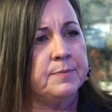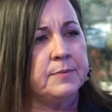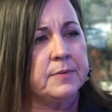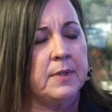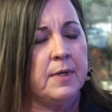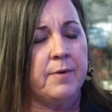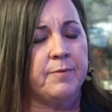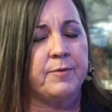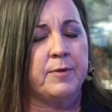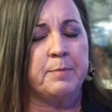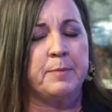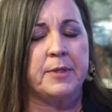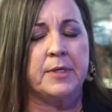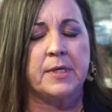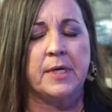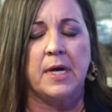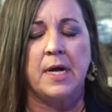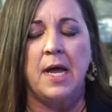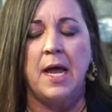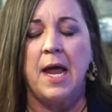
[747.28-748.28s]
of the
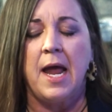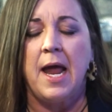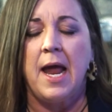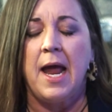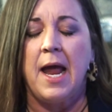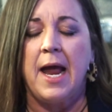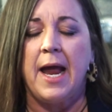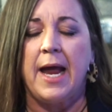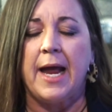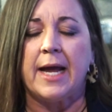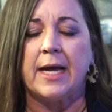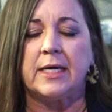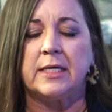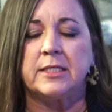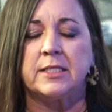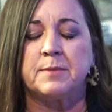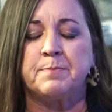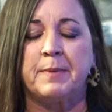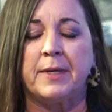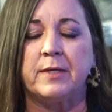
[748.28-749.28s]
book.
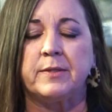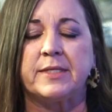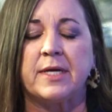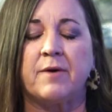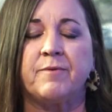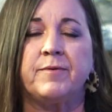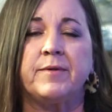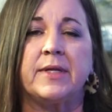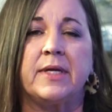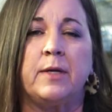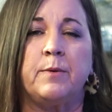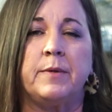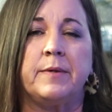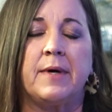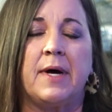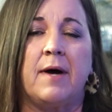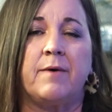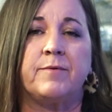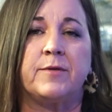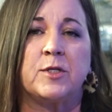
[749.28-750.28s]
But definitely we will
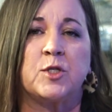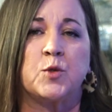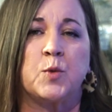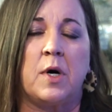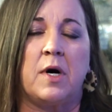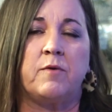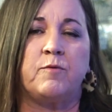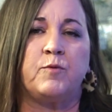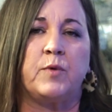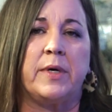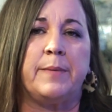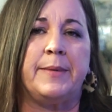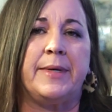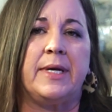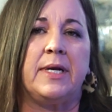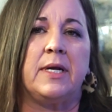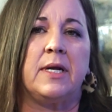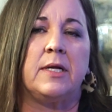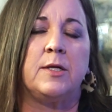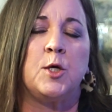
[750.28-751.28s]
have the 12
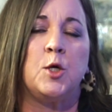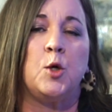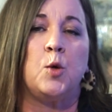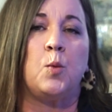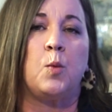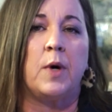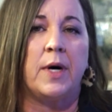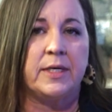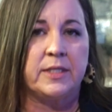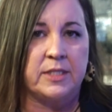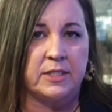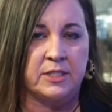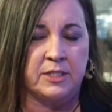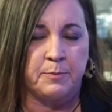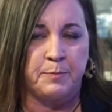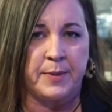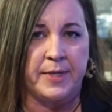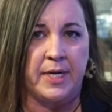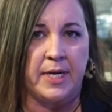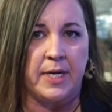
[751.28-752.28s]
women who want to
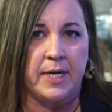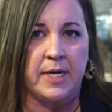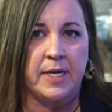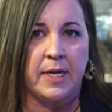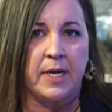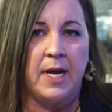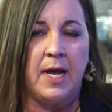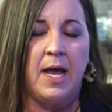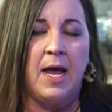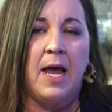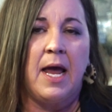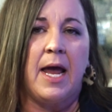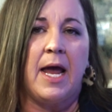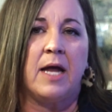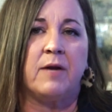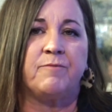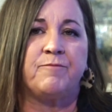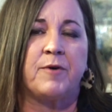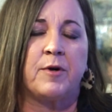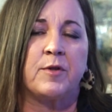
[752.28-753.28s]
speak
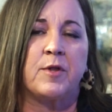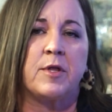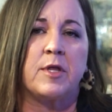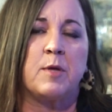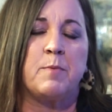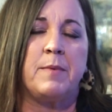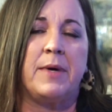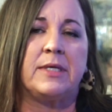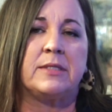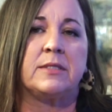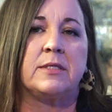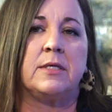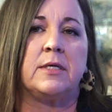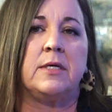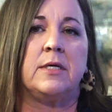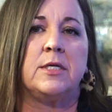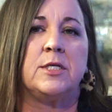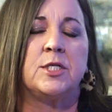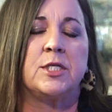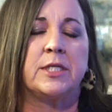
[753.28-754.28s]
and further the
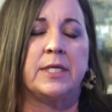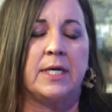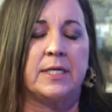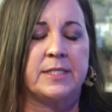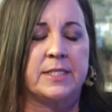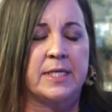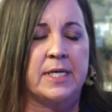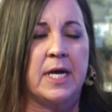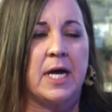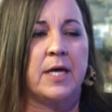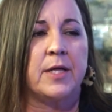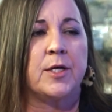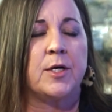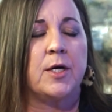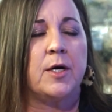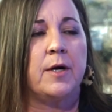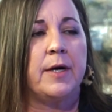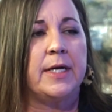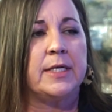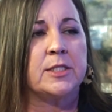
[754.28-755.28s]
message, get
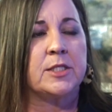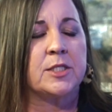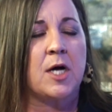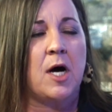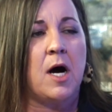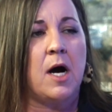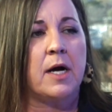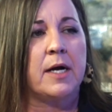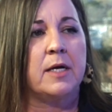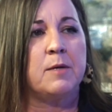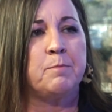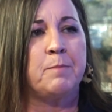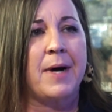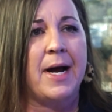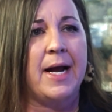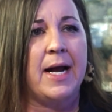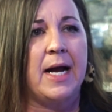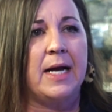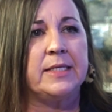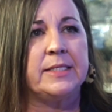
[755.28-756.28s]
together and talk. And
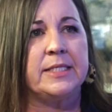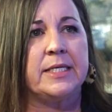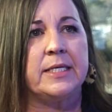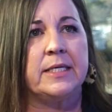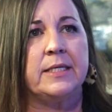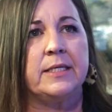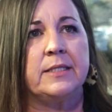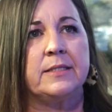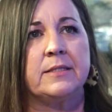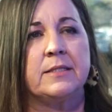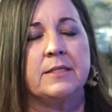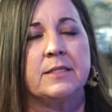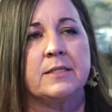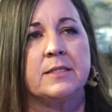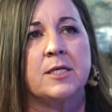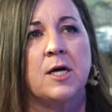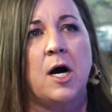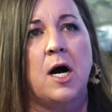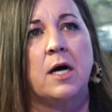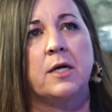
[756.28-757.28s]
my idea is to
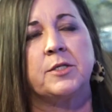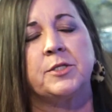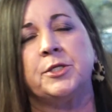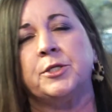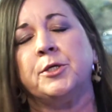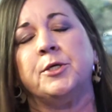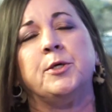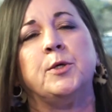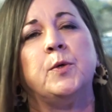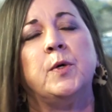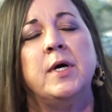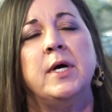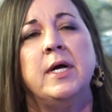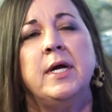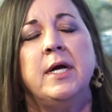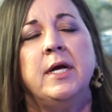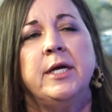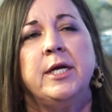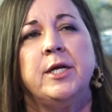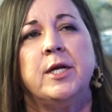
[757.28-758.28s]
talk to,
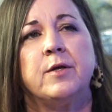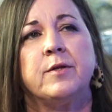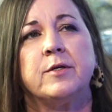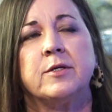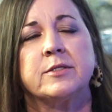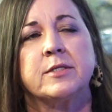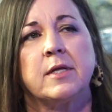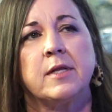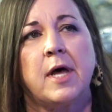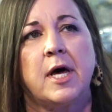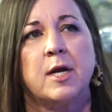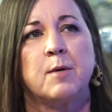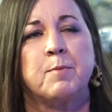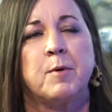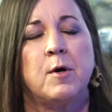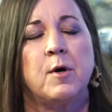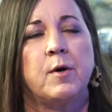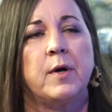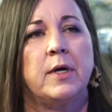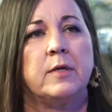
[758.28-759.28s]
there's a lot of
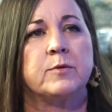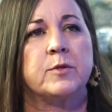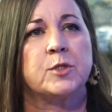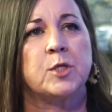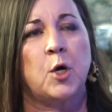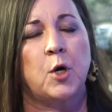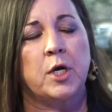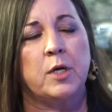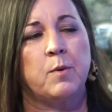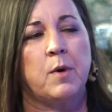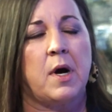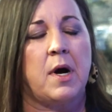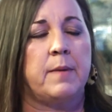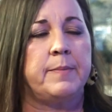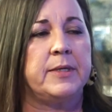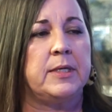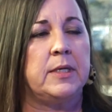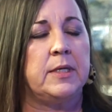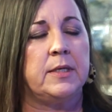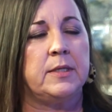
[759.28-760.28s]
programs with Tony
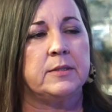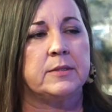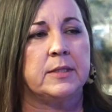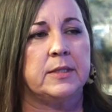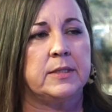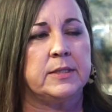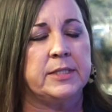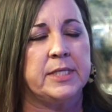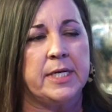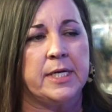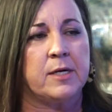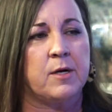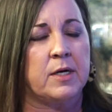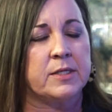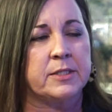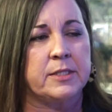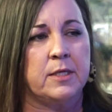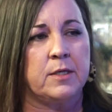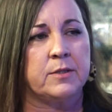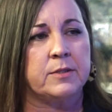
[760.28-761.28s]
Robbins and Dean
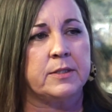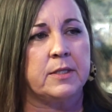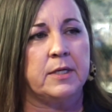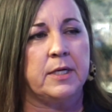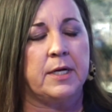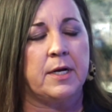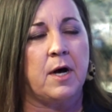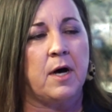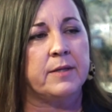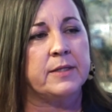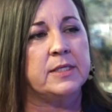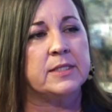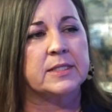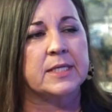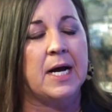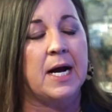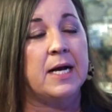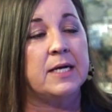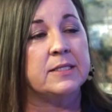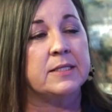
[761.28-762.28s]
Graziosi and all these
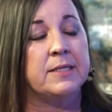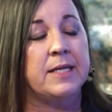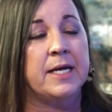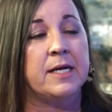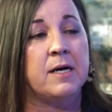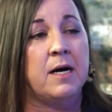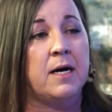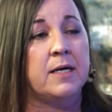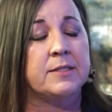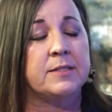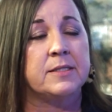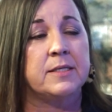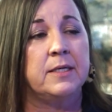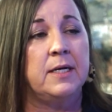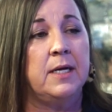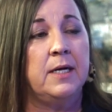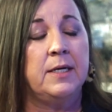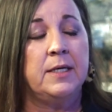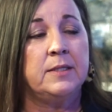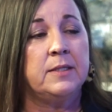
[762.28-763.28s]
guys, and they cost
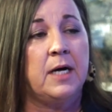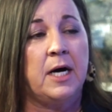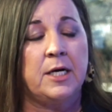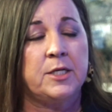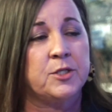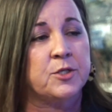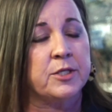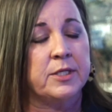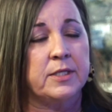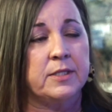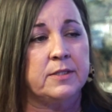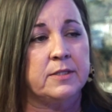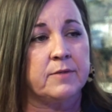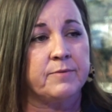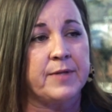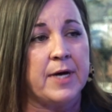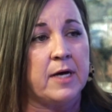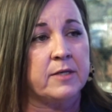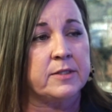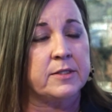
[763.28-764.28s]
hundreds of
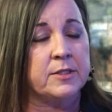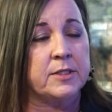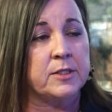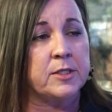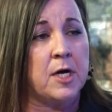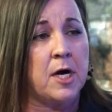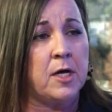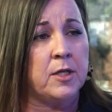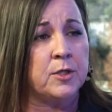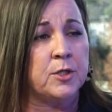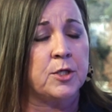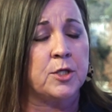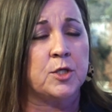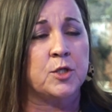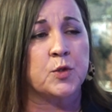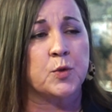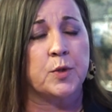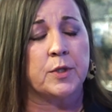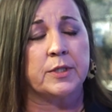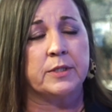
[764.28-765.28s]
thousands of
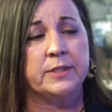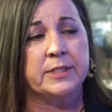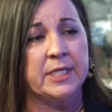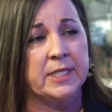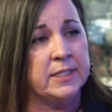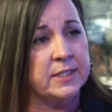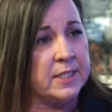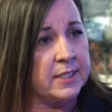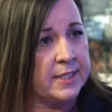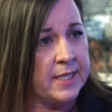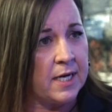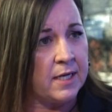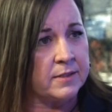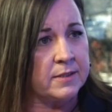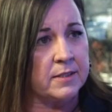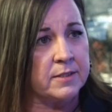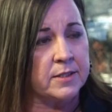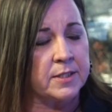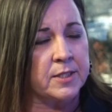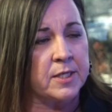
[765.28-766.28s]
dollars or tens of
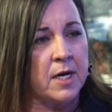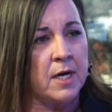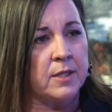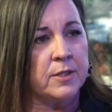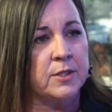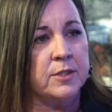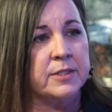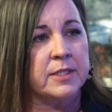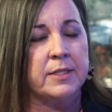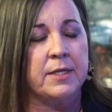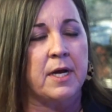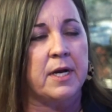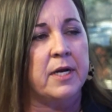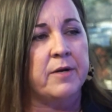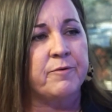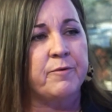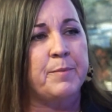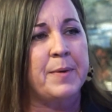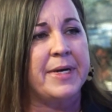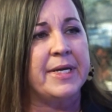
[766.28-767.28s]
thousands of dollars, and not
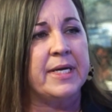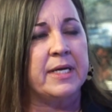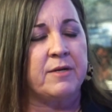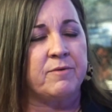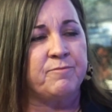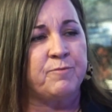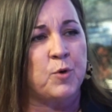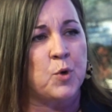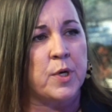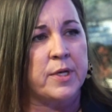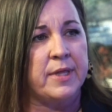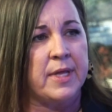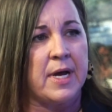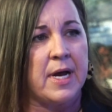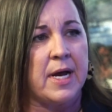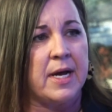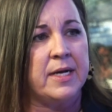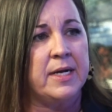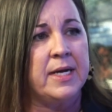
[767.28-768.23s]
everybody can afford that.